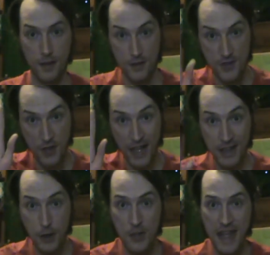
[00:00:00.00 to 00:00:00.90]
So
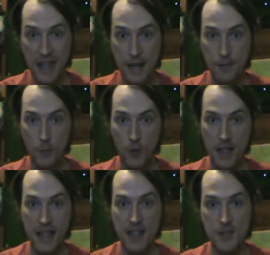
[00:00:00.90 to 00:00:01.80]
hello again,
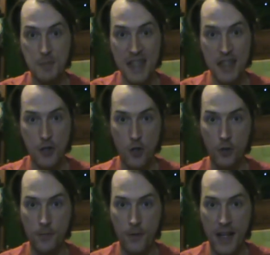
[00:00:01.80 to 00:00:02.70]
everyone. It's me, your
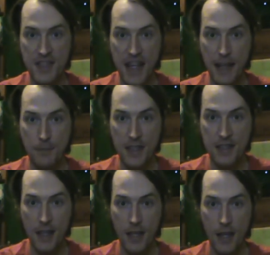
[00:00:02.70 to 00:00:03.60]
old friend David.
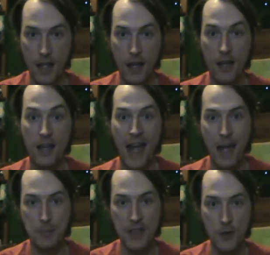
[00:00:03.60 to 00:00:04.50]

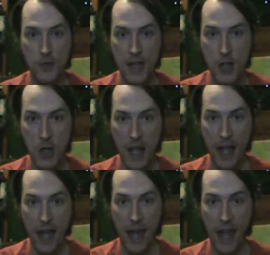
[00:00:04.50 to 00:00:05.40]
Happy New Year!
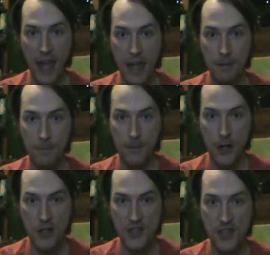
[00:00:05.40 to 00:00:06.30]
And
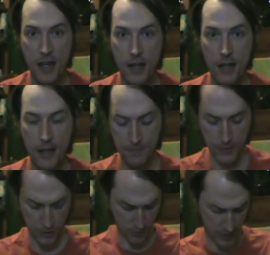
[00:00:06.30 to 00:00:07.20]
first, if
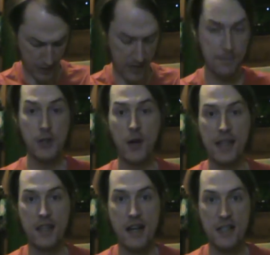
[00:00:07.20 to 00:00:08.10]
you had
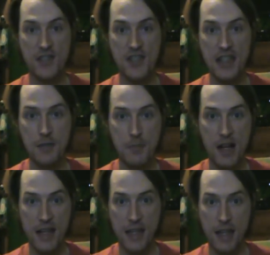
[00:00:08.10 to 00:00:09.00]
not seen
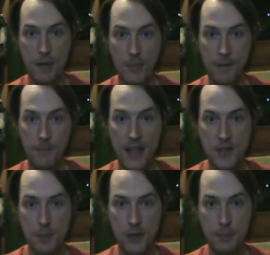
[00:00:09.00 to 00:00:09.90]
my
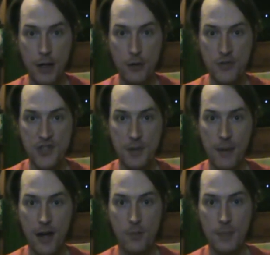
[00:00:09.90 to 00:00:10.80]
Facebook post
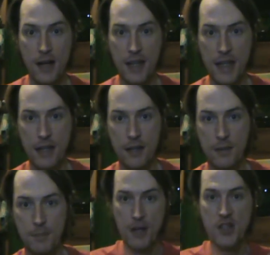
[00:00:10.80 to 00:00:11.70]
about
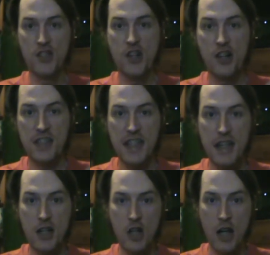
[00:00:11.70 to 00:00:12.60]
my shirt
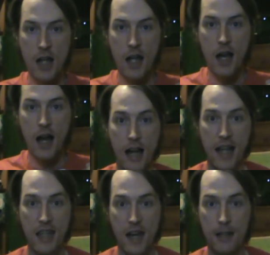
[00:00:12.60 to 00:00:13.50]
here, I
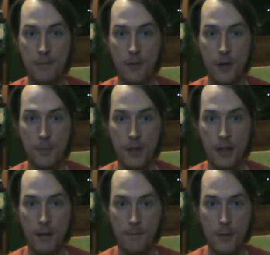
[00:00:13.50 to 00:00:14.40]
got it from
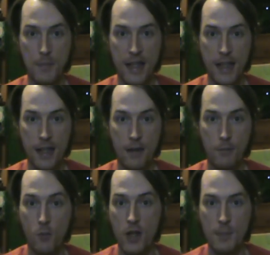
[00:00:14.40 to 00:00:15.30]
my
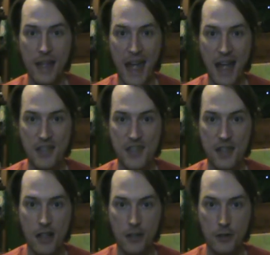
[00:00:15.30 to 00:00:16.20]
one of my aunts and
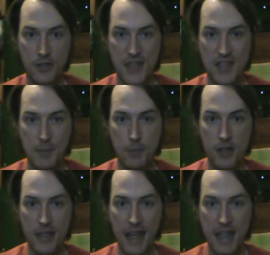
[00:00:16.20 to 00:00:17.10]
uncles as a
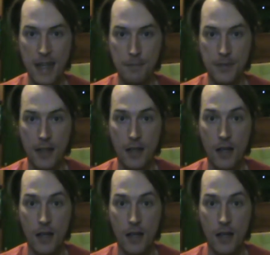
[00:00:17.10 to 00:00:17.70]
birthday gift.